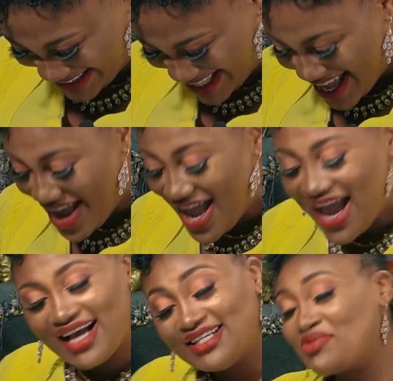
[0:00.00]

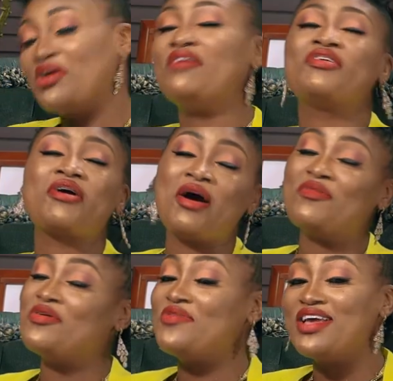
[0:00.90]
It's one of the
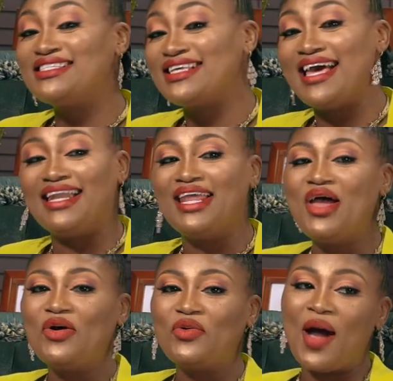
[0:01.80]
common reasons
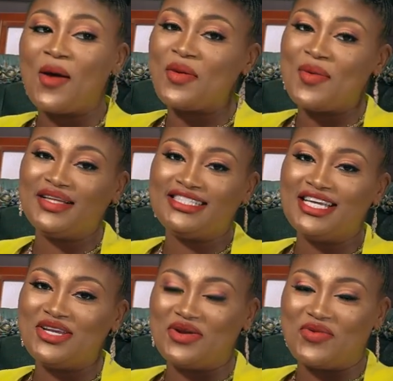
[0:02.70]
why women
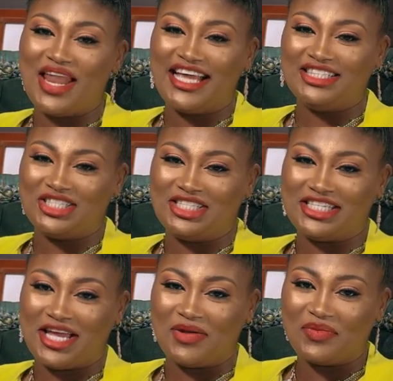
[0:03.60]
cheat in a
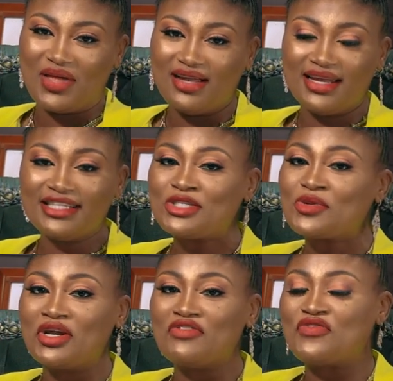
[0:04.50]
relationship. They just
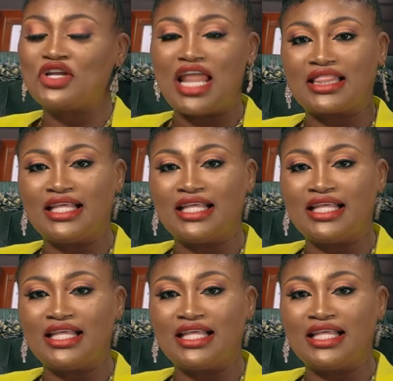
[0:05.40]
want to feel like